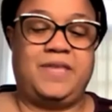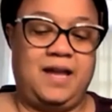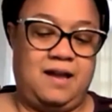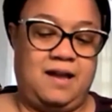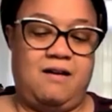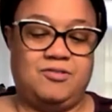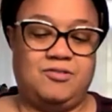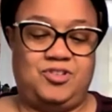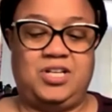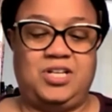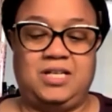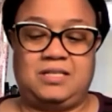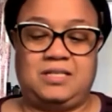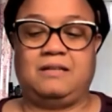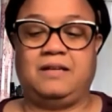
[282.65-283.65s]
they are
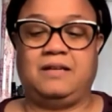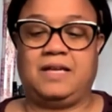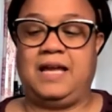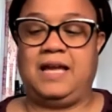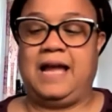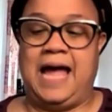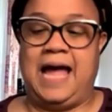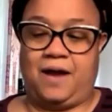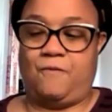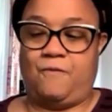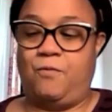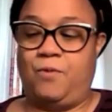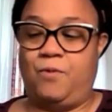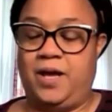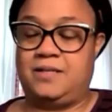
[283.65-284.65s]
just looking at
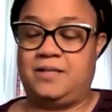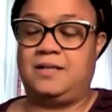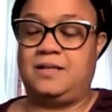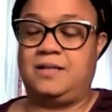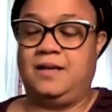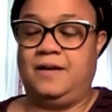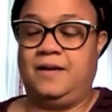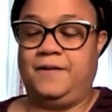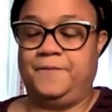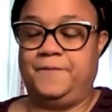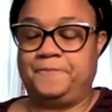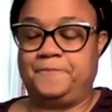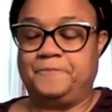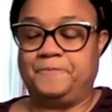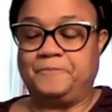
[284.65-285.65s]
what
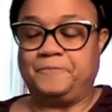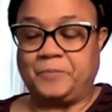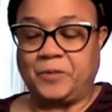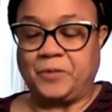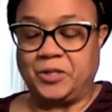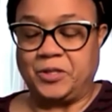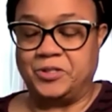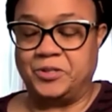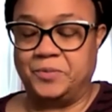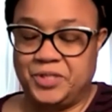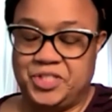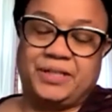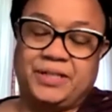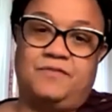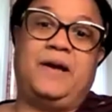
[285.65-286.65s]
the majority
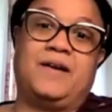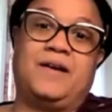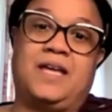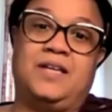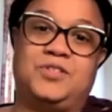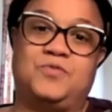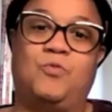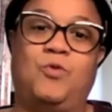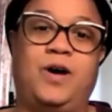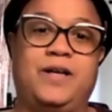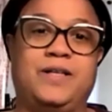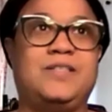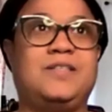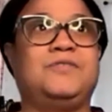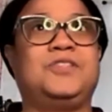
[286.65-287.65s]
of Americans
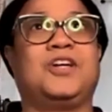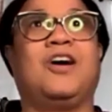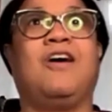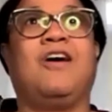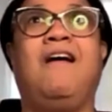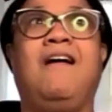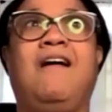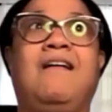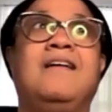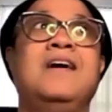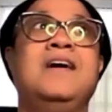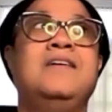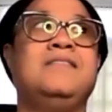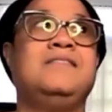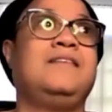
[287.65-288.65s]
want. So to
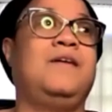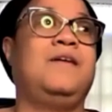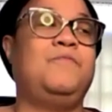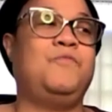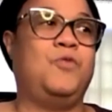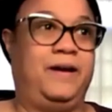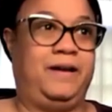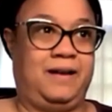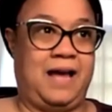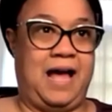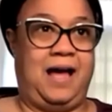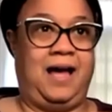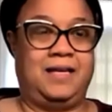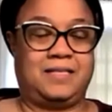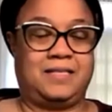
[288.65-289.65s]
call someone
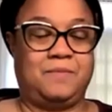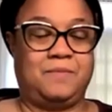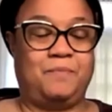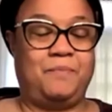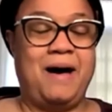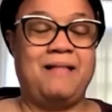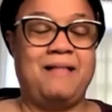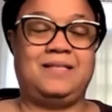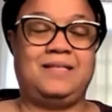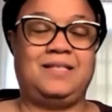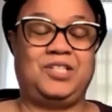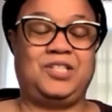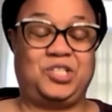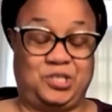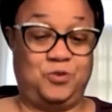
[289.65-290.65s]
as a
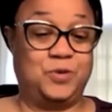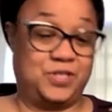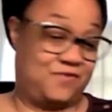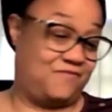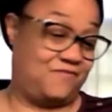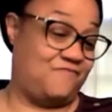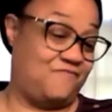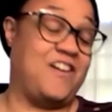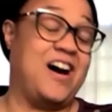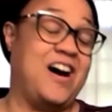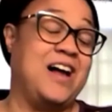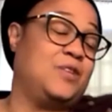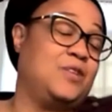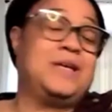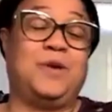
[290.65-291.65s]
politician who is
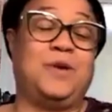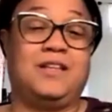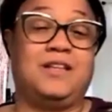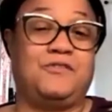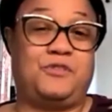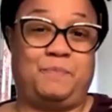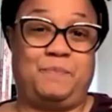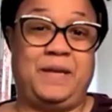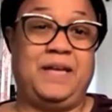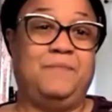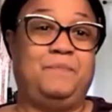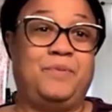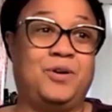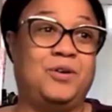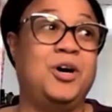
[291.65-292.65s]
following the will of the
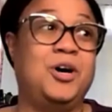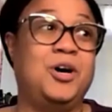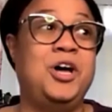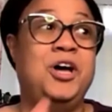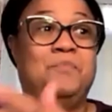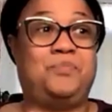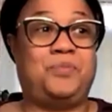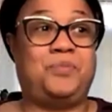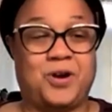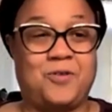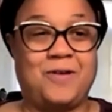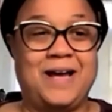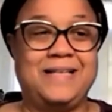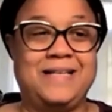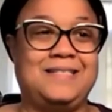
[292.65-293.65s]
people
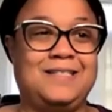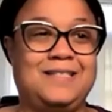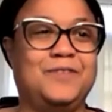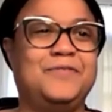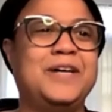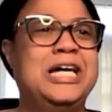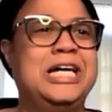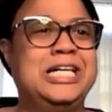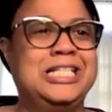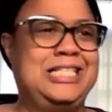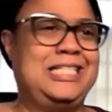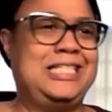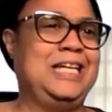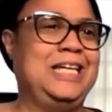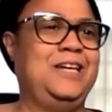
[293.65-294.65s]
progressive
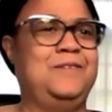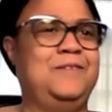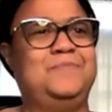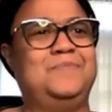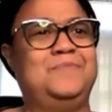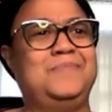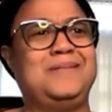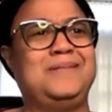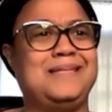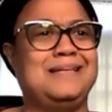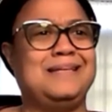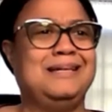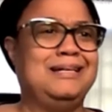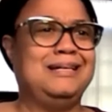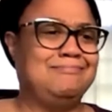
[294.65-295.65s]
seems